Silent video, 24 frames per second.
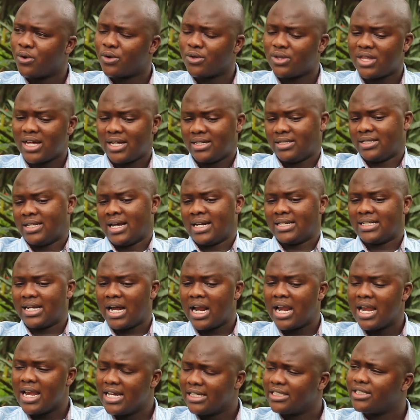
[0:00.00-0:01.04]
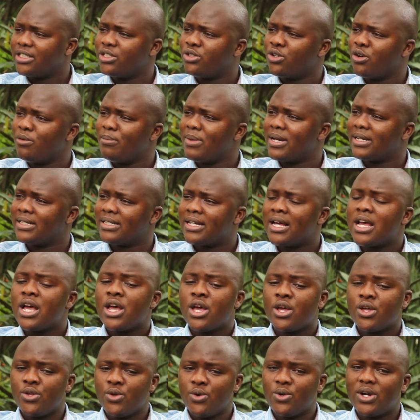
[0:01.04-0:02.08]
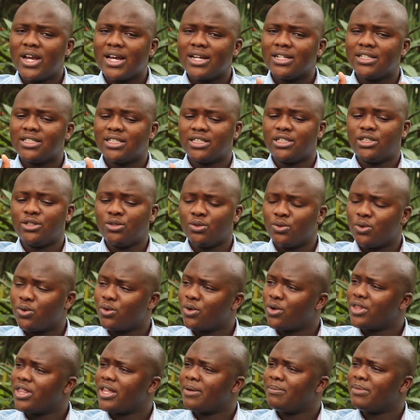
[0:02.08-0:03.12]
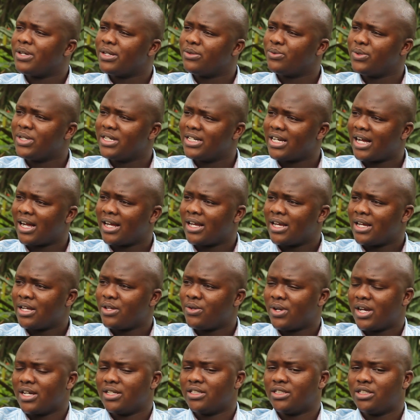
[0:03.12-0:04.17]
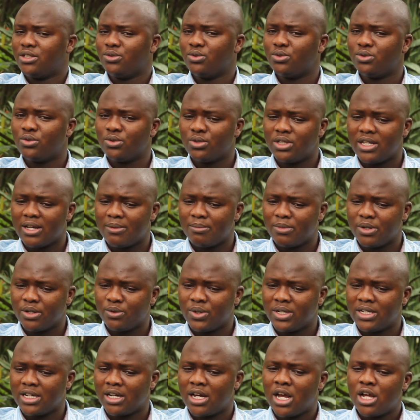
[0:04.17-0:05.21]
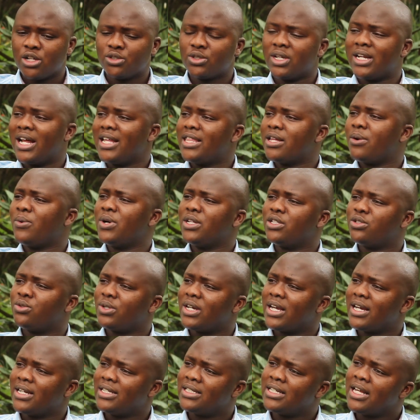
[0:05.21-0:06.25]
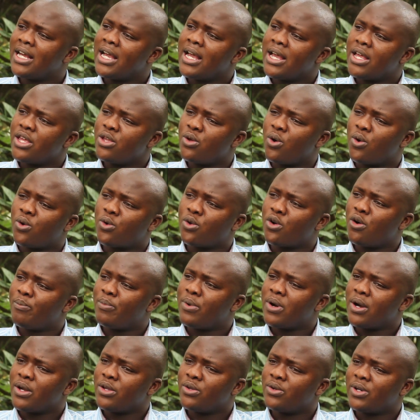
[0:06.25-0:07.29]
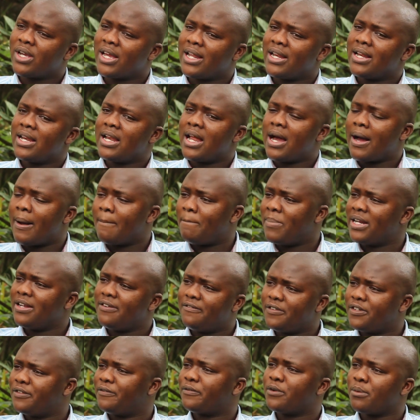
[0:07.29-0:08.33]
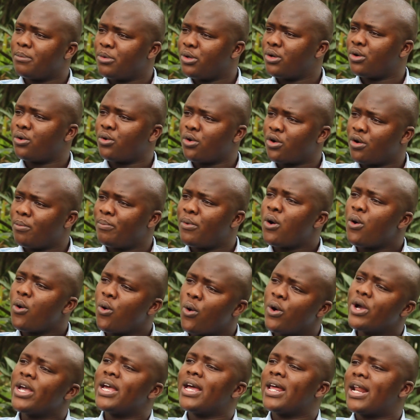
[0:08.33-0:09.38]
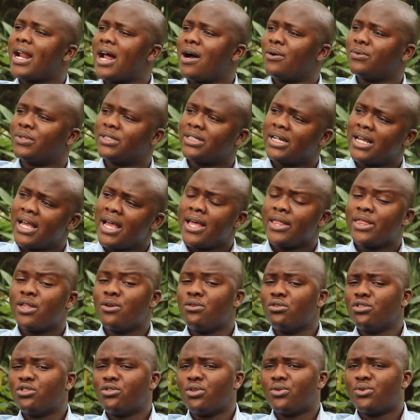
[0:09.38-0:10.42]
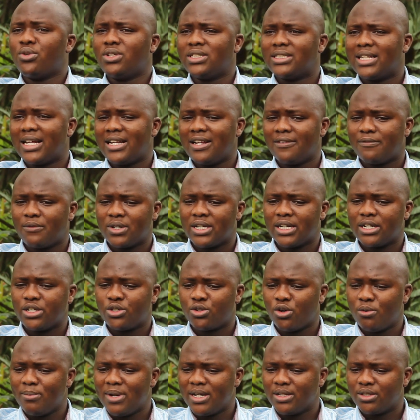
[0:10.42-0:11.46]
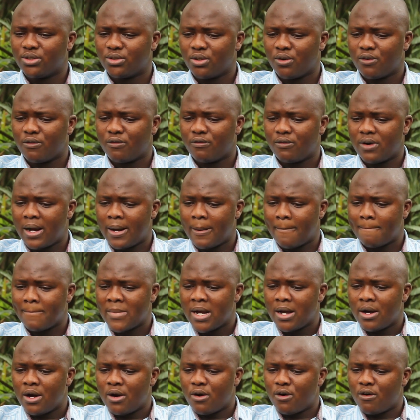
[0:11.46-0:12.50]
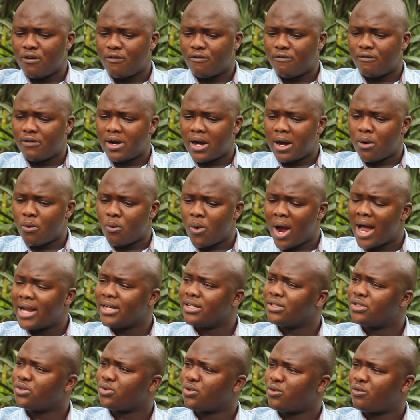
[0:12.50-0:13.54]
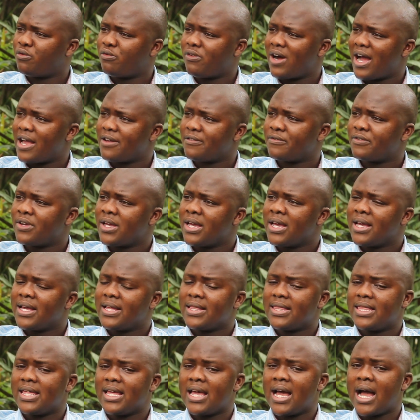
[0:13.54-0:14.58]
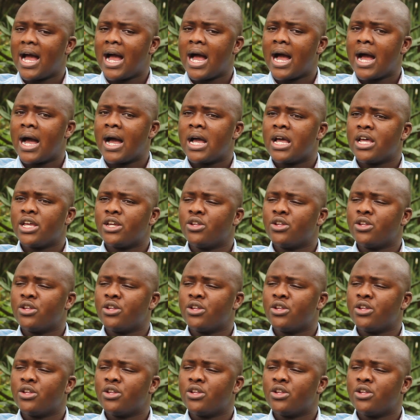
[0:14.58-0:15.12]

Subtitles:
or that are less dormant, you can still grow them in winter. You can still do them in winter. So in other words, you get your crop, you can benefit from your crop all year round. Then also those that have got a domains of 1 to 5, they are